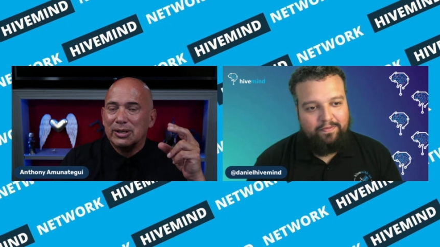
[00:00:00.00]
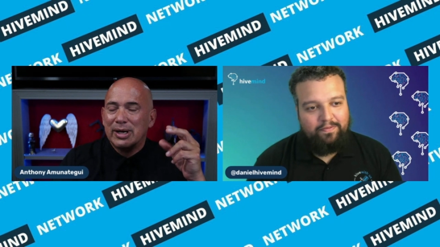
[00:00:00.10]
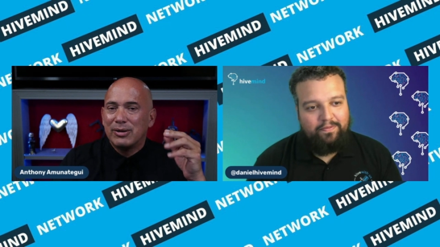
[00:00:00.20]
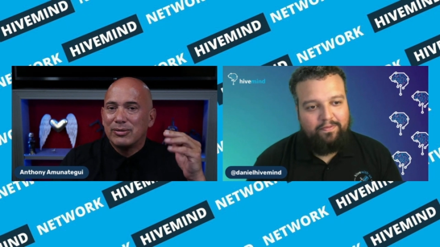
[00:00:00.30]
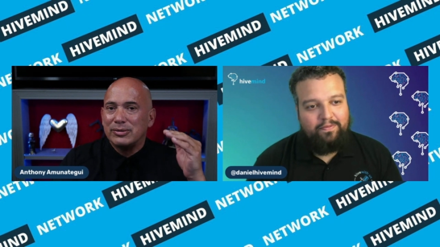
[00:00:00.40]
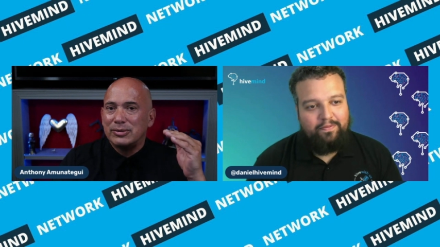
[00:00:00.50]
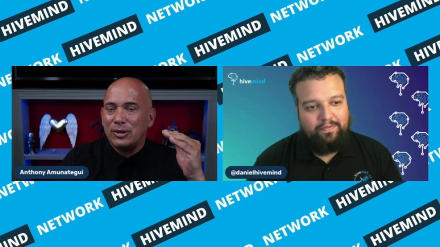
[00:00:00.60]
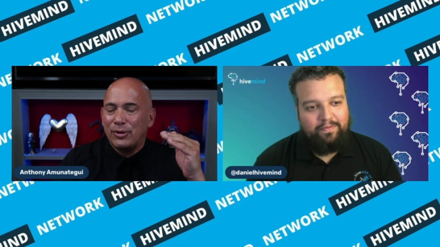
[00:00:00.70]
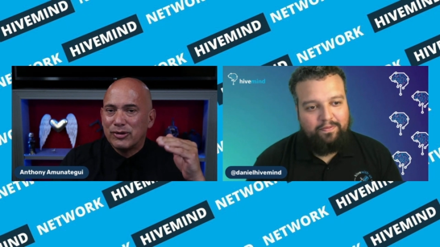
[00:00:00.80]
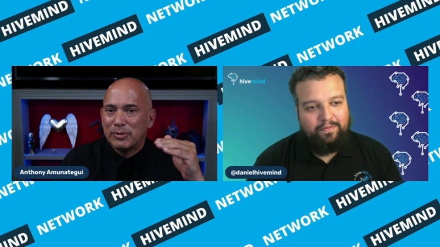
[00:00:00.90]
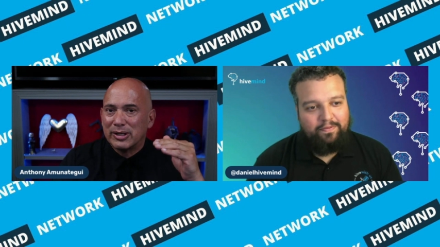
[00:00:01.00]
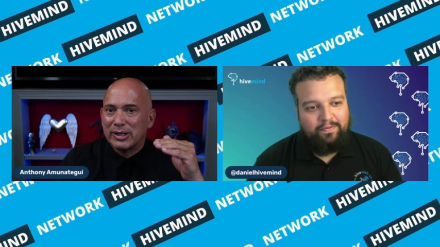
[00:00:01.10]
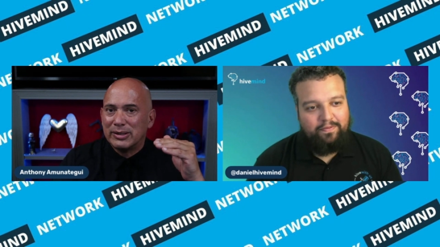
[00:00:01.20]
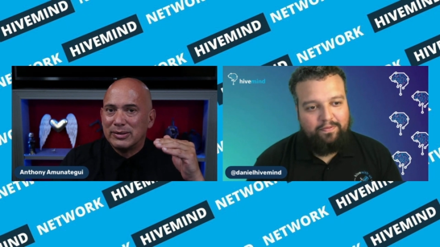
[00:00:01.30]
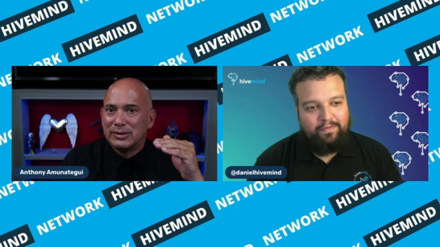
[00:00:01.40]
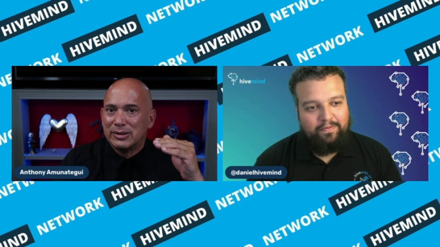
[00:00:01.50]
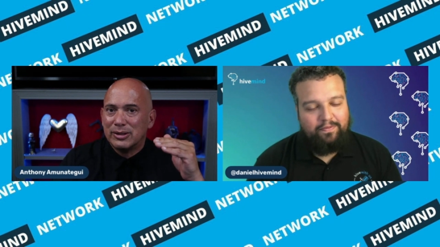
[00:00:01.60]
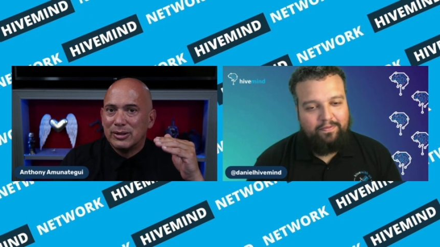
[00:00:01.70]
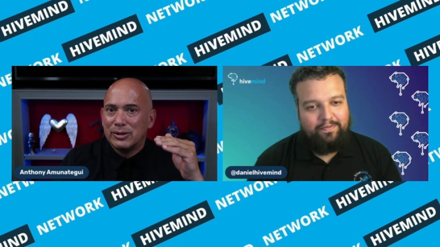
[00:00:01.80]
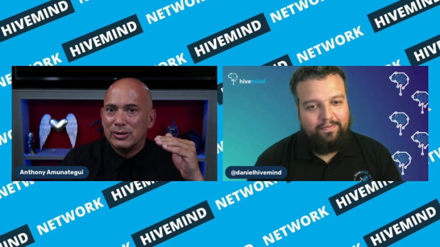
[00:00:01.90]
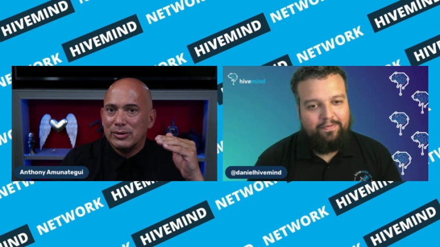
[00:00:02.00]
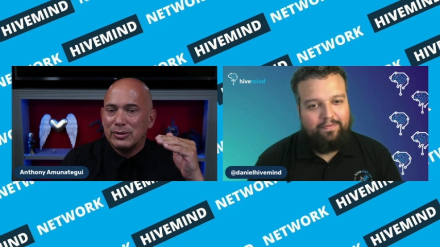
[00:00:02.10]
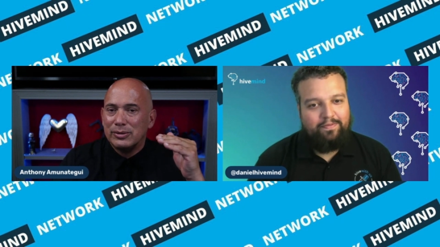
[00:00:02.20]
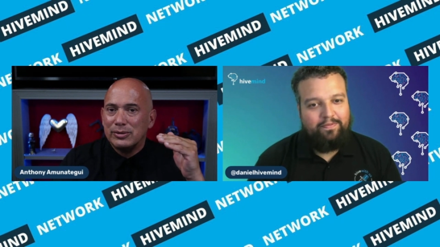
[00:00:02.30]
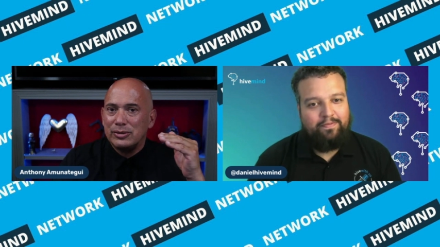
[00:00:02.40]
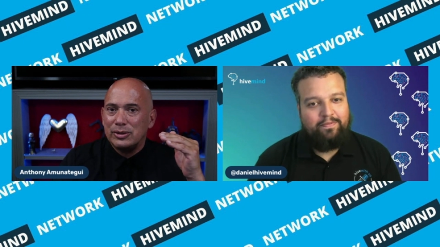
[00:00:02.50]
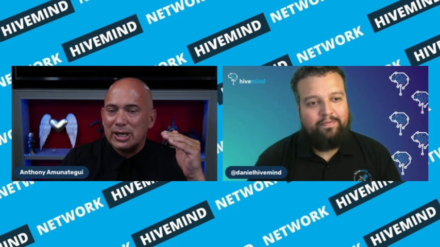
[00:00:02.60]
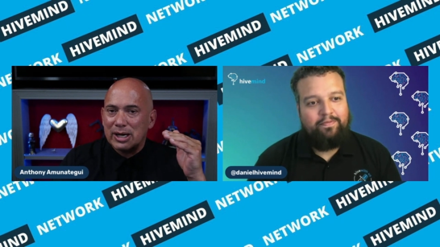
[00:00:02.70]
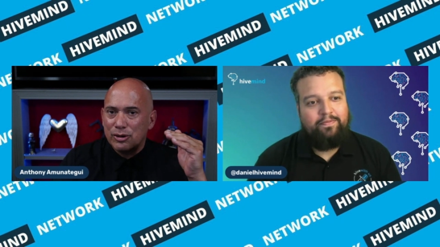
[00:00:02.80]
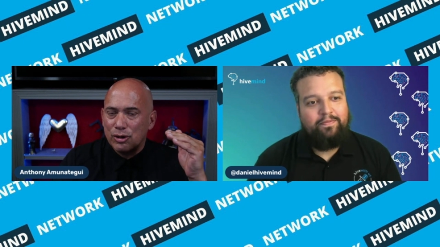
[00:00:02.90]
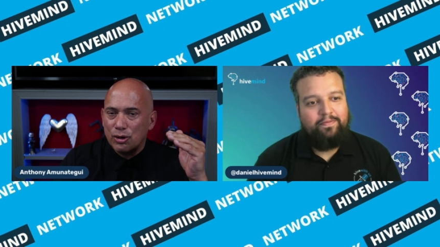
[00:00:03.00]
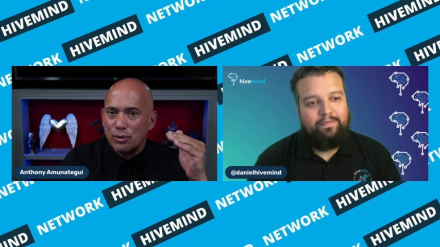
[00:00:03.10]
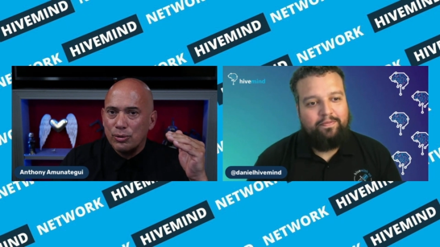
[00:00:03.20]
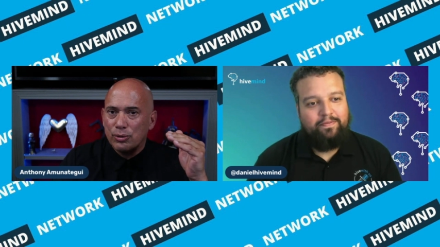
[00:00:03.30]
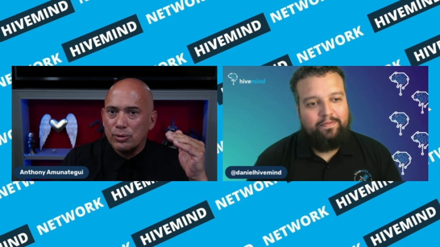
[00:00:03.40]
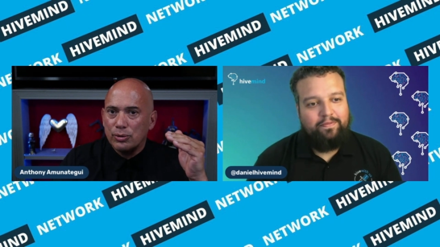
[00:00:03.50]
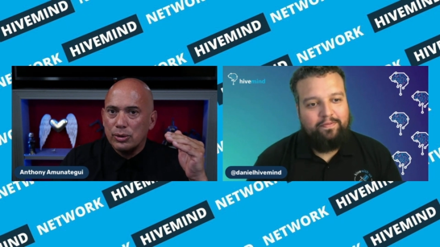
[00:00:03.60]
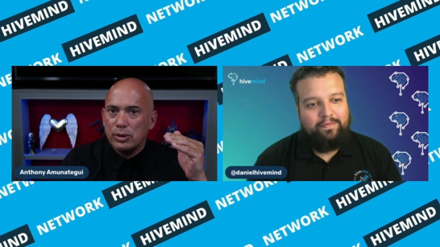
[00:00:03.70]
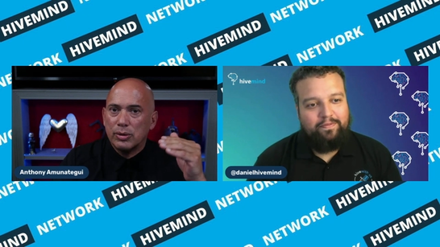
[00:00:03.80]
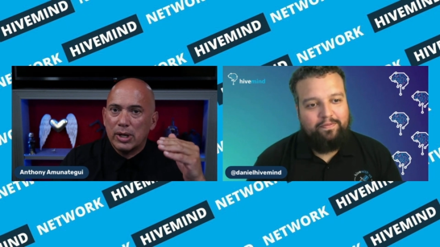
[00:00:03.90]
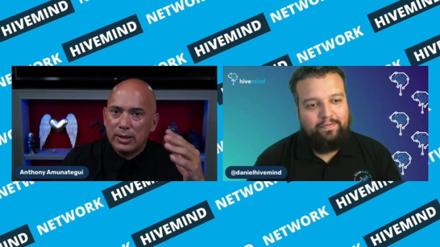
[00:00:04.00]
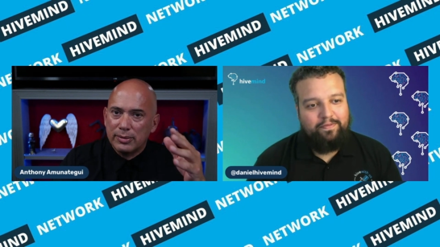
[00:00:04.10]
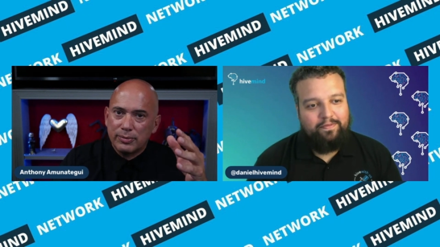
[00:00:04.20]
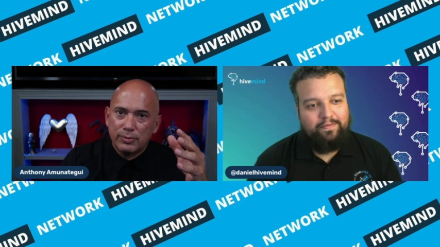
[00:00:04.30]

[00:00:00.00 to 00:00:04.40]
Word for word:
Speaker 1: Now, ultimately, you got to know, you know,